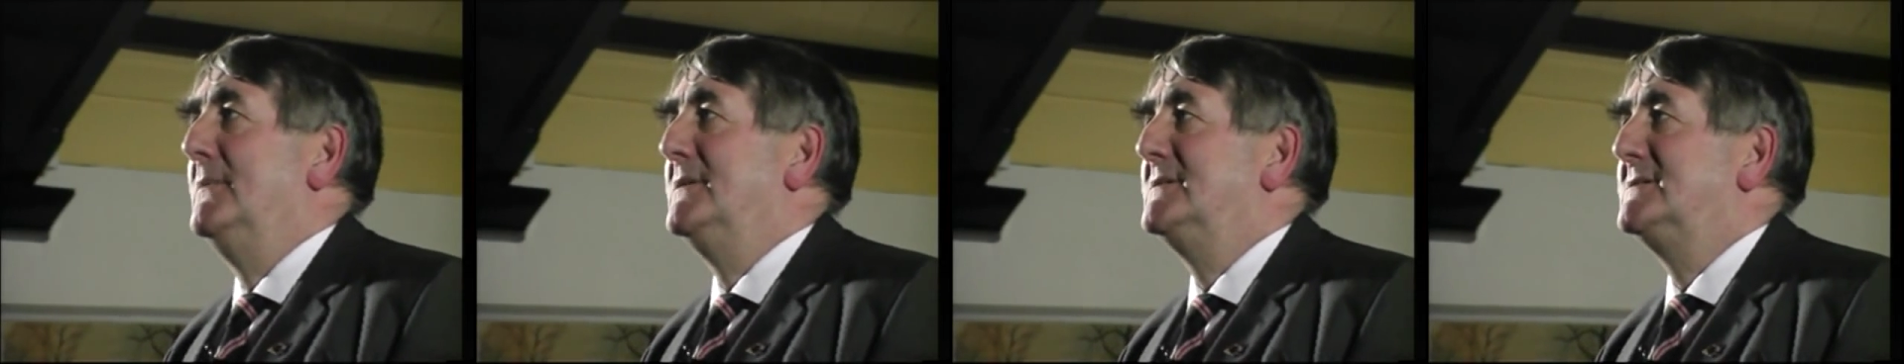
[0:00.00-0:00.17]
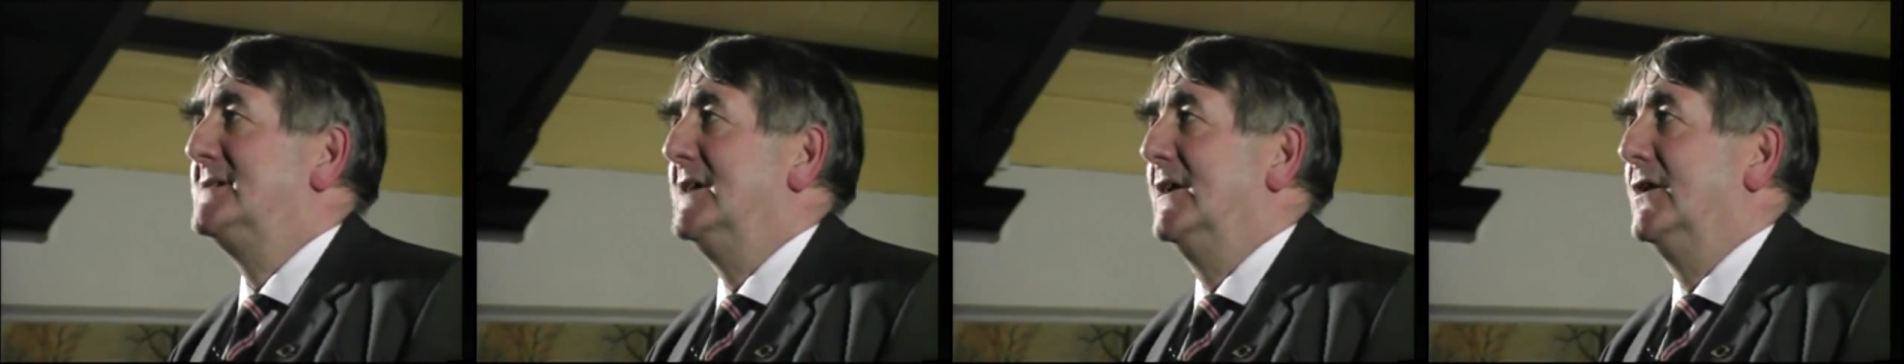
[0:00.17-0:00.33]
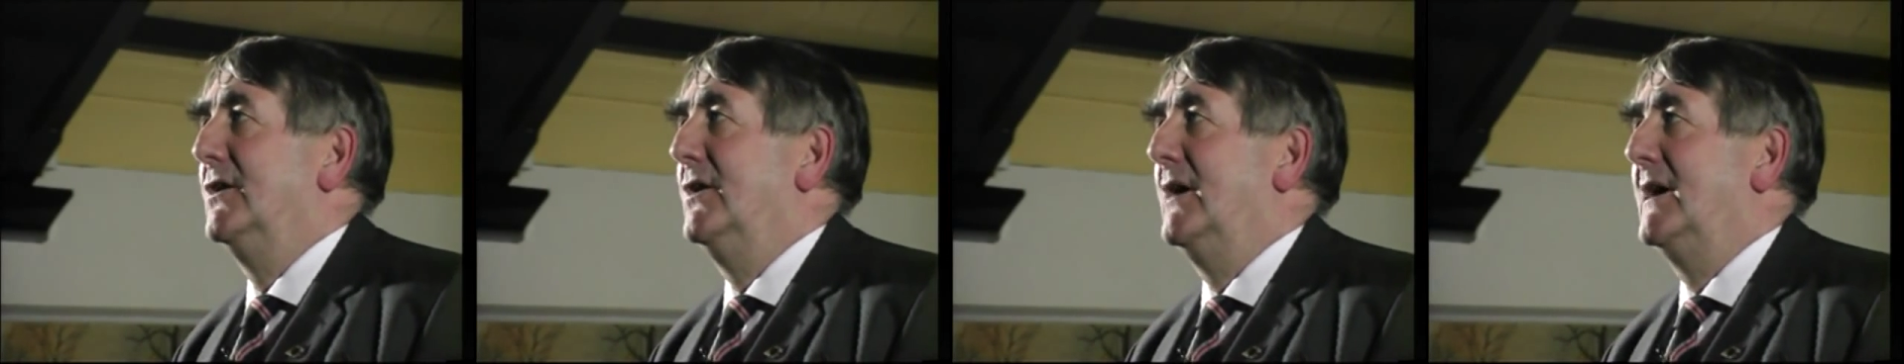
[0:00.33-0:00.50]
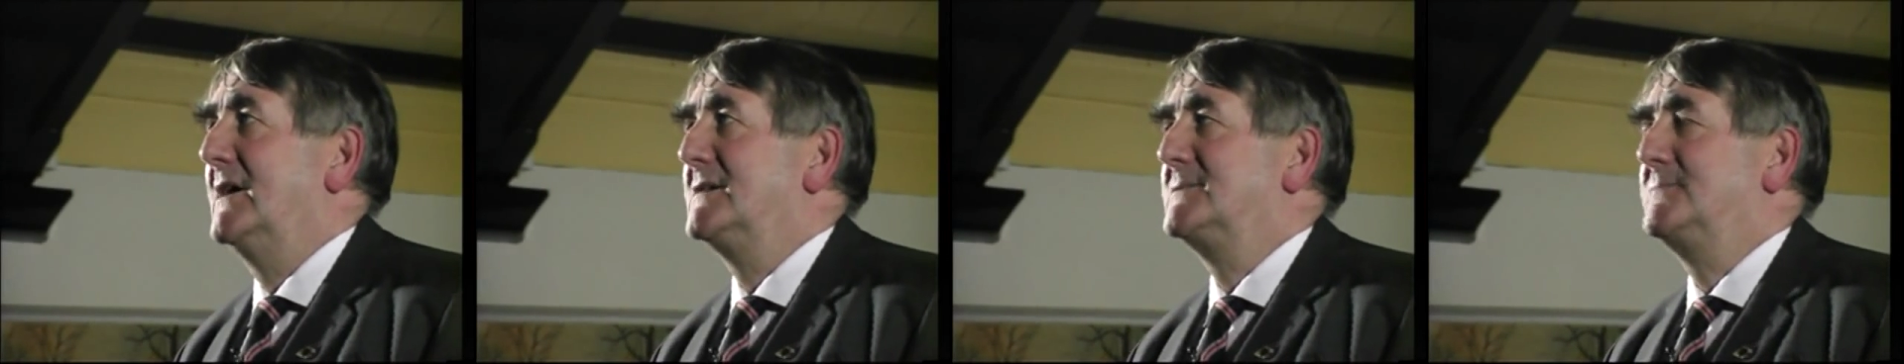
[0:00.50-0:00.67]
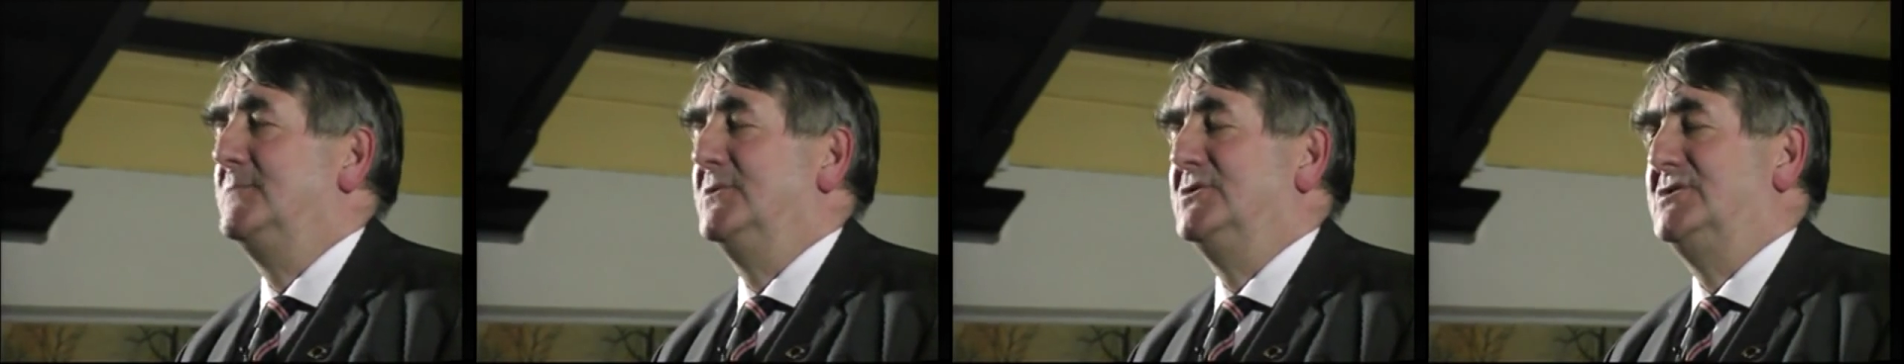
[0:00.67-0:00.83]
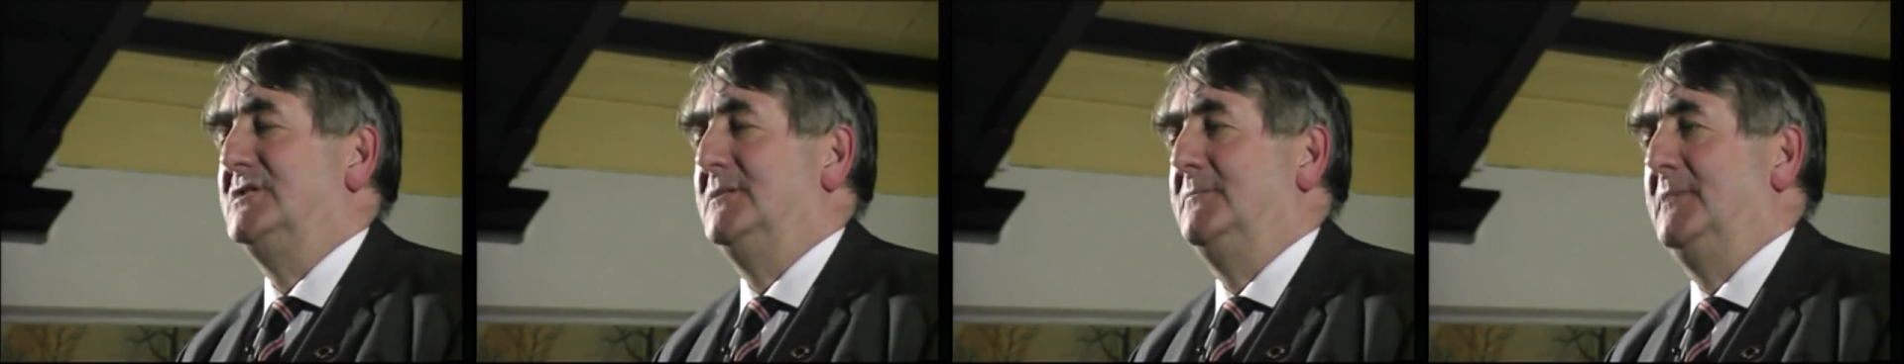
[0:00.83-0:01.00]
and tell her
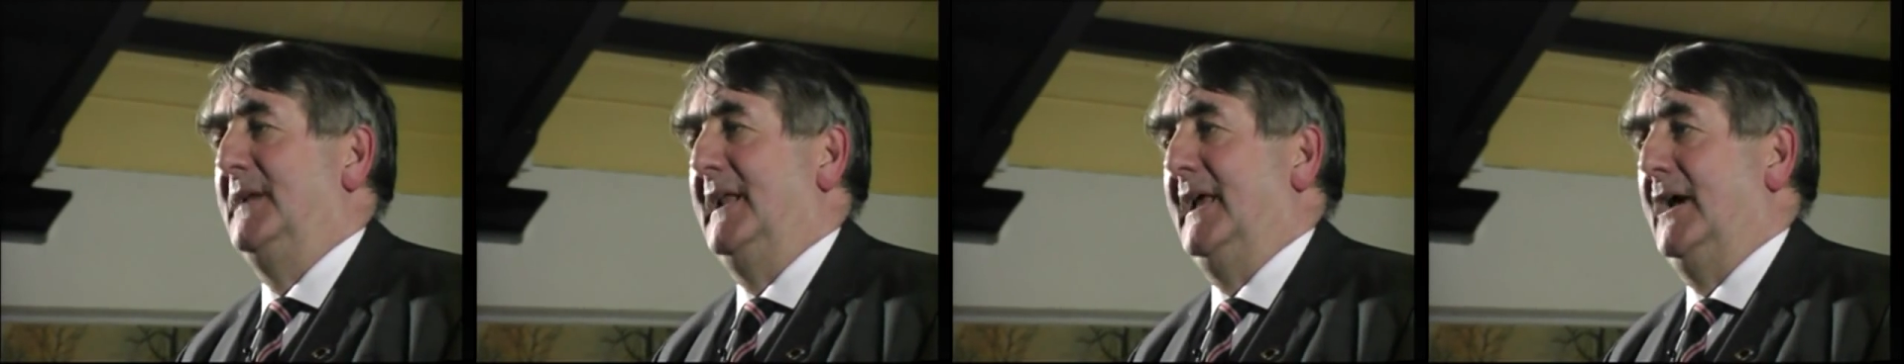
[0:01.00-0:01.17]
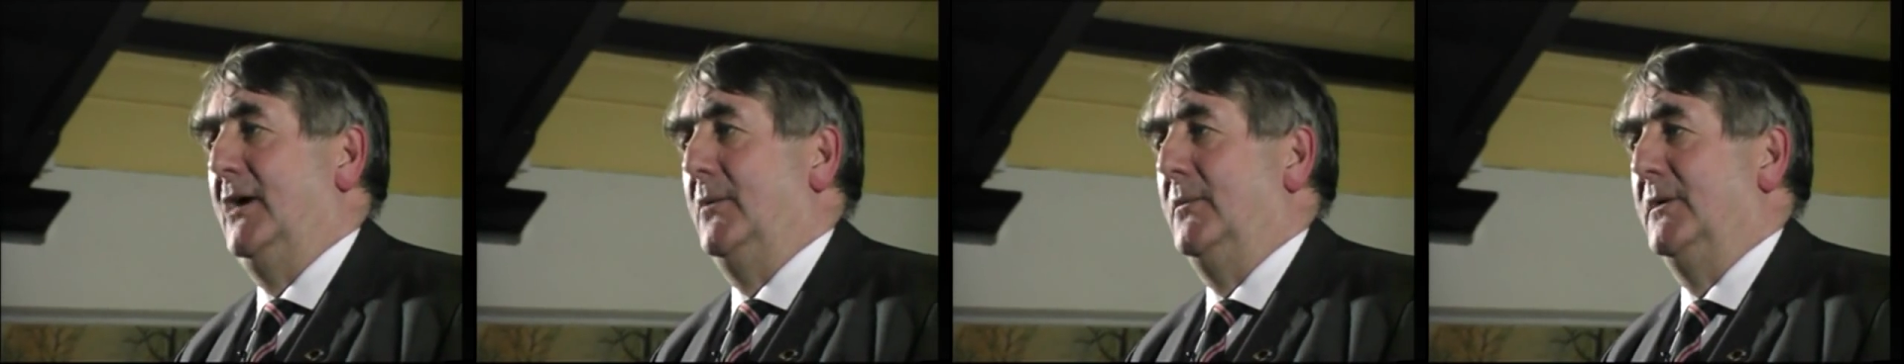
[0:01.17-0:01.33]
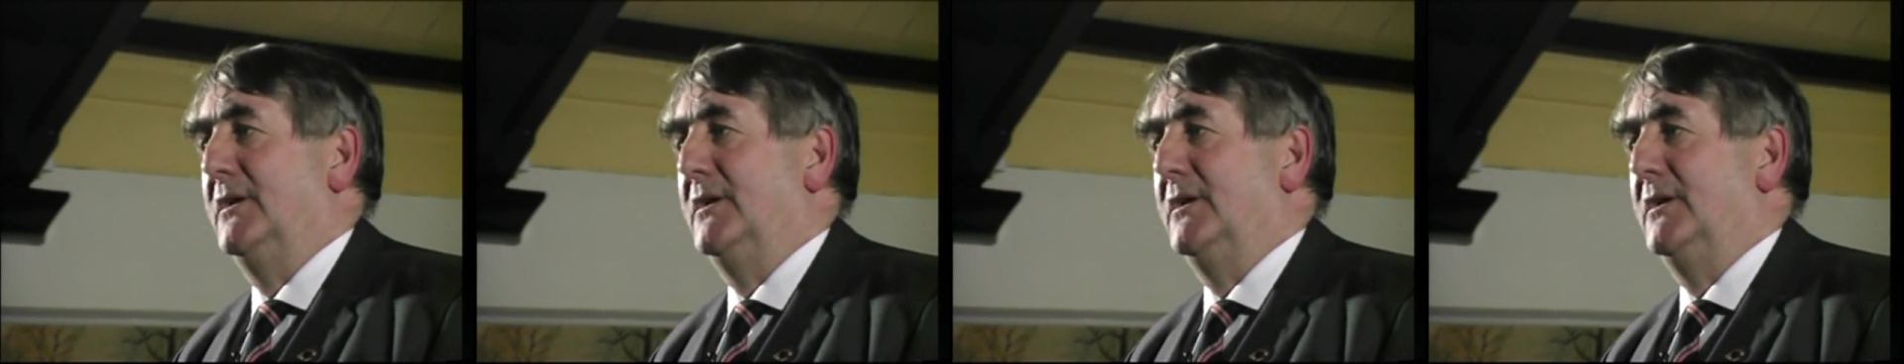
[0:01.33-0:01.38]
husband she'd been out